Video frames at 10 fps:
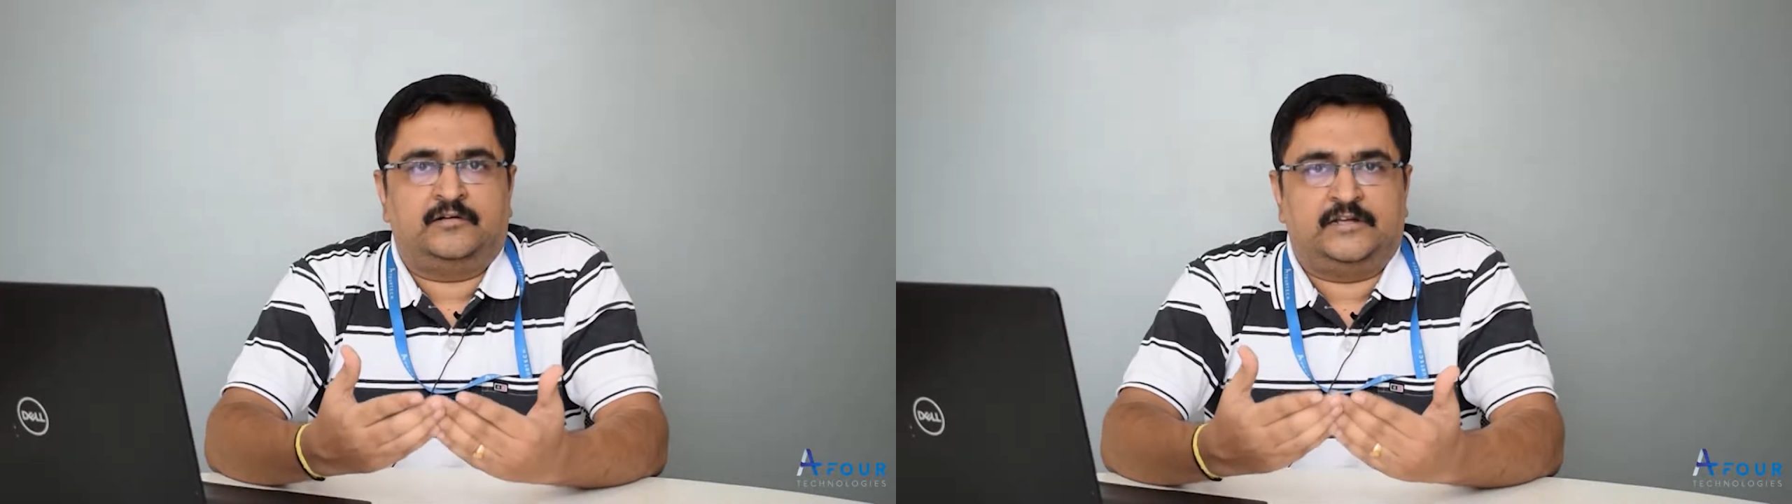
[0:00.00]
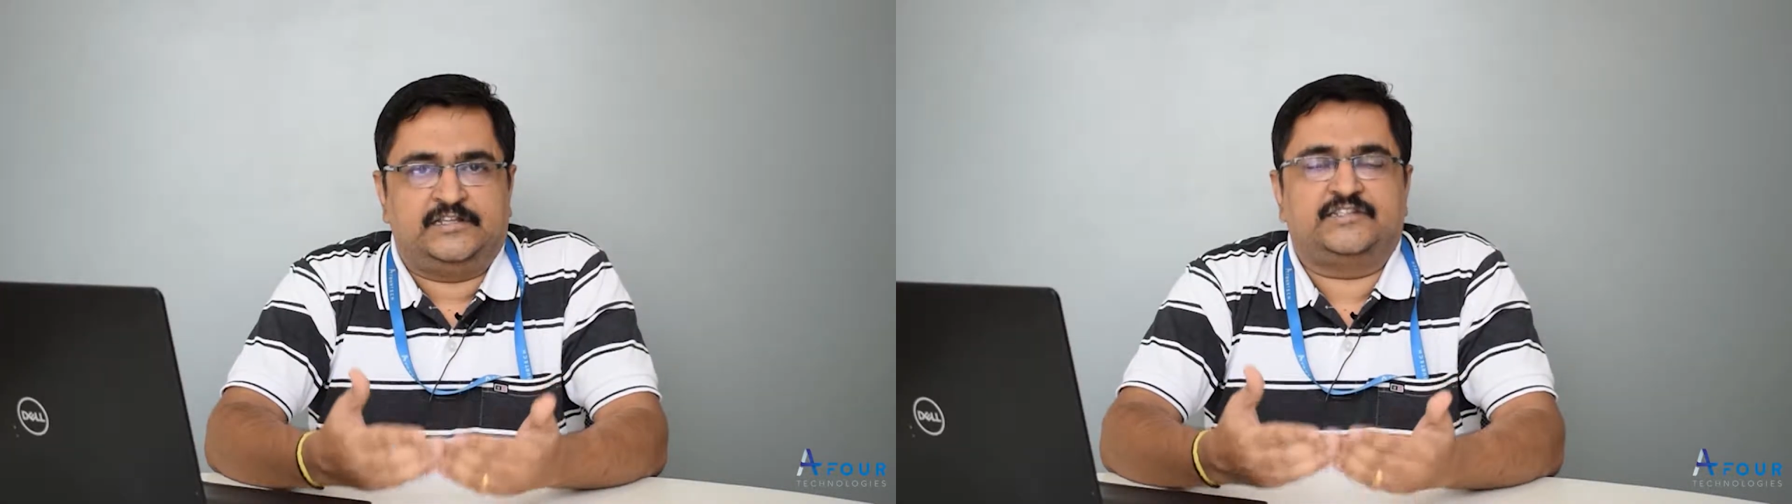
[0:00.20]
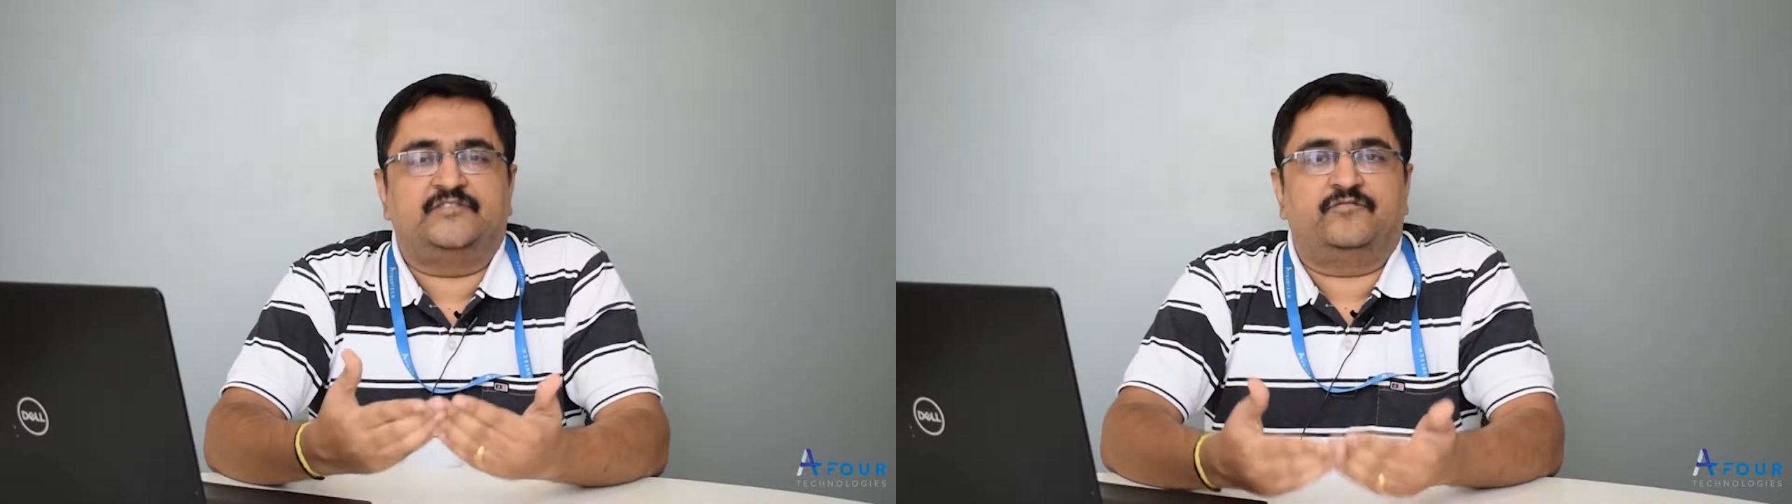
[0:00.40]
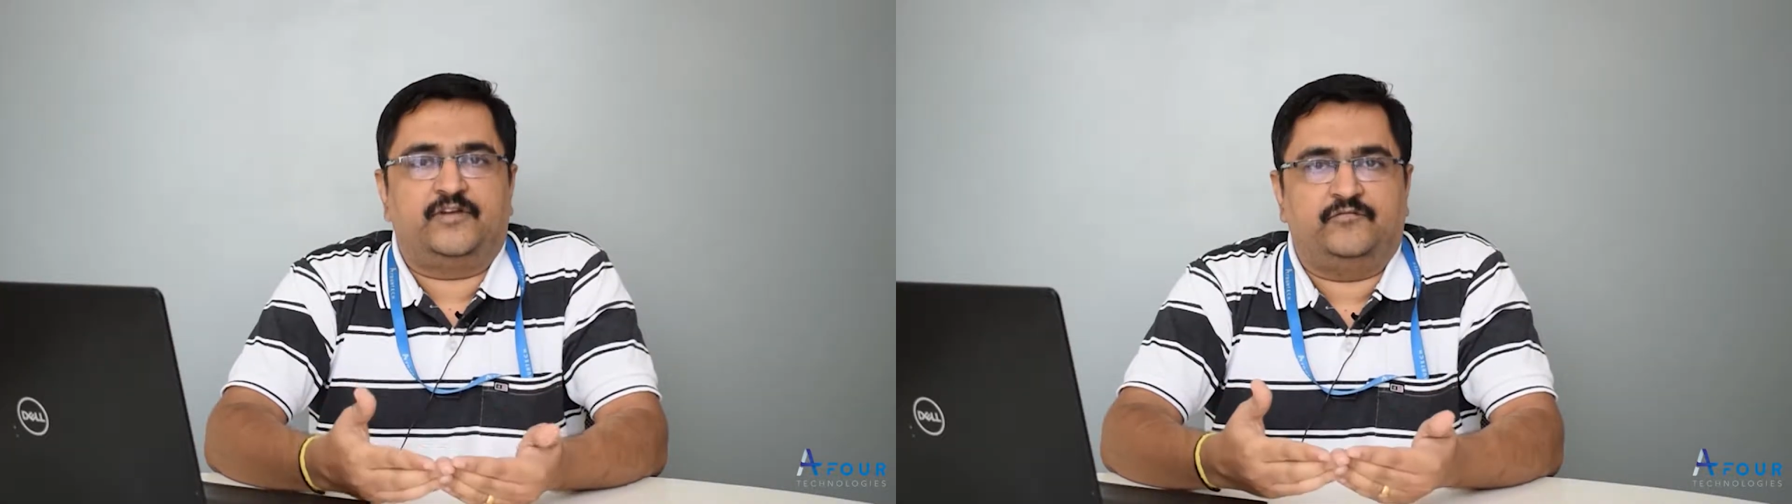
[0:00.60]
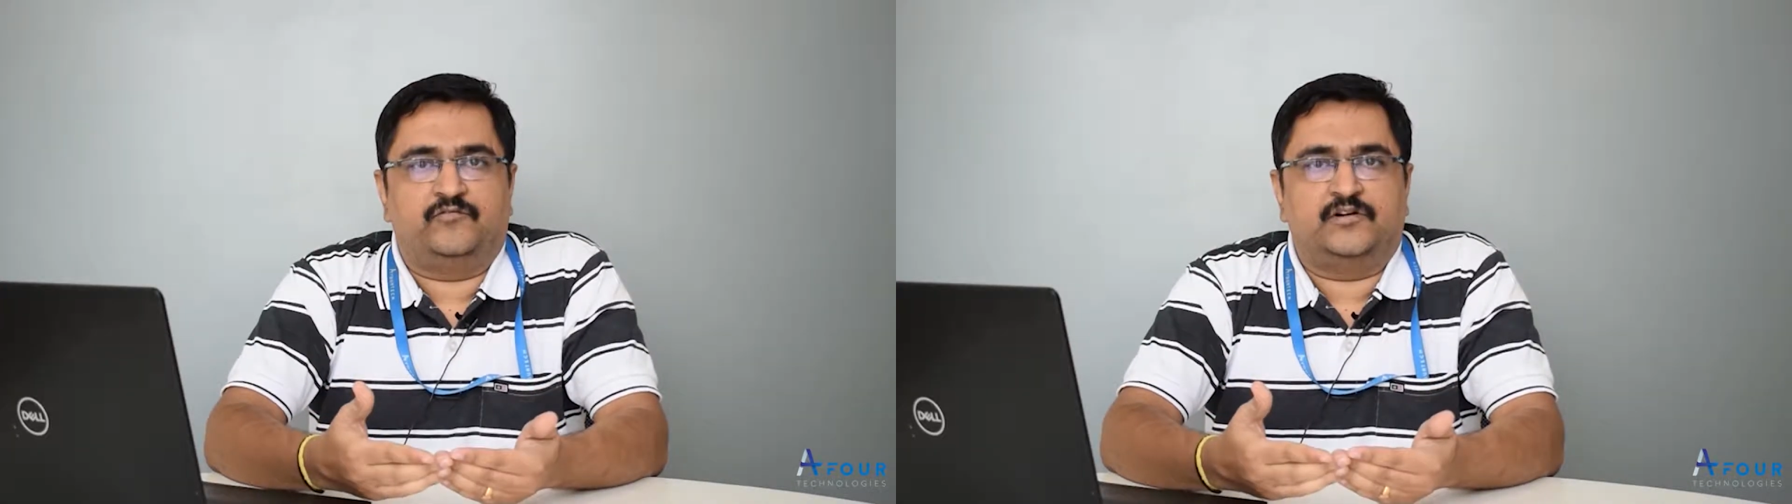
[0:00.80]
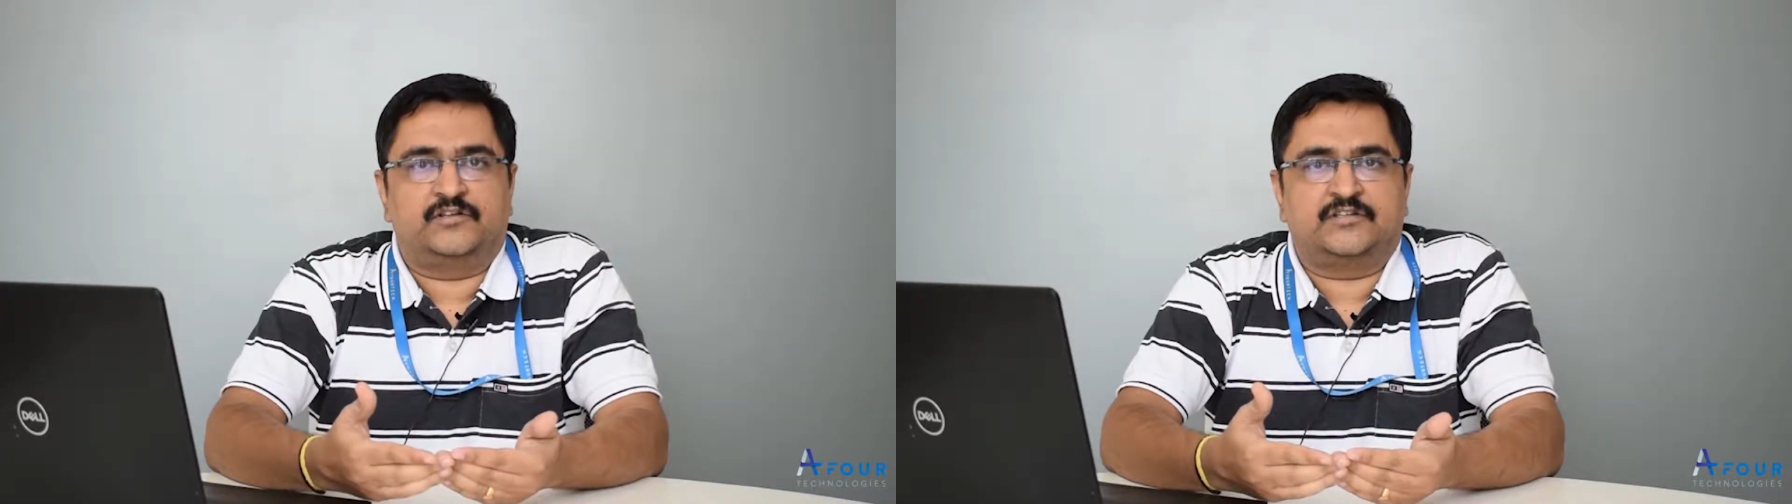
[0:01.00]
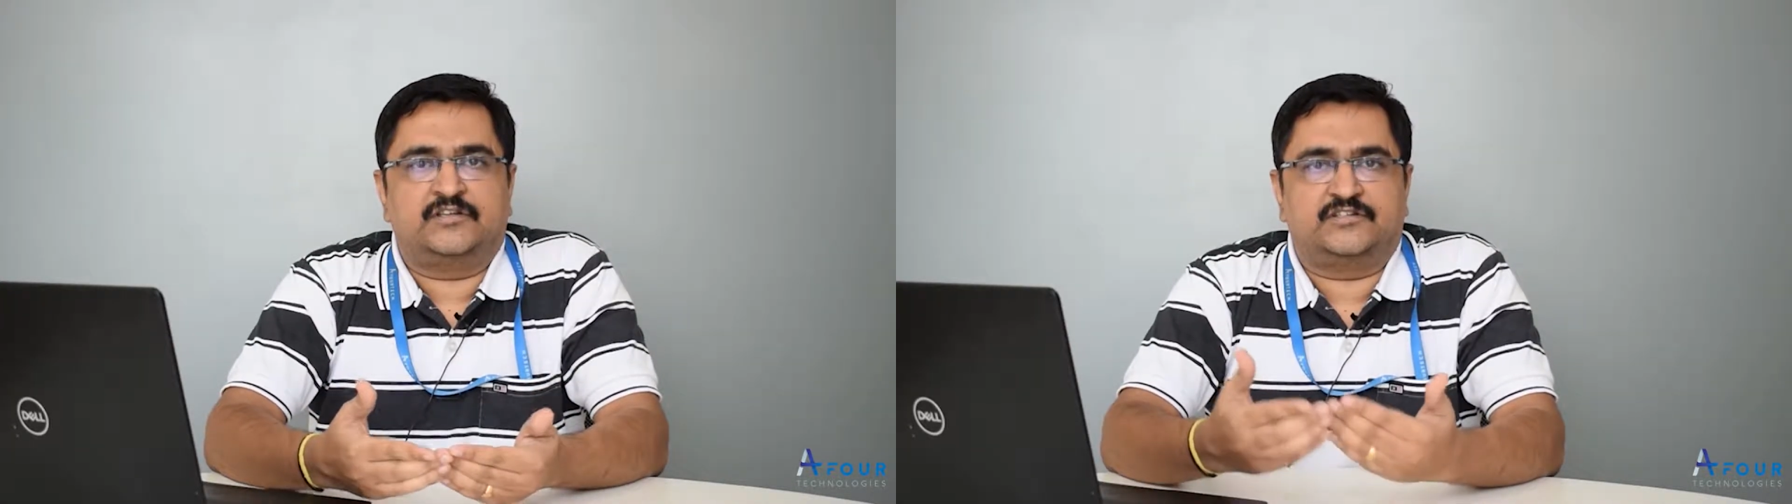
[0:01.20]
testing frameworks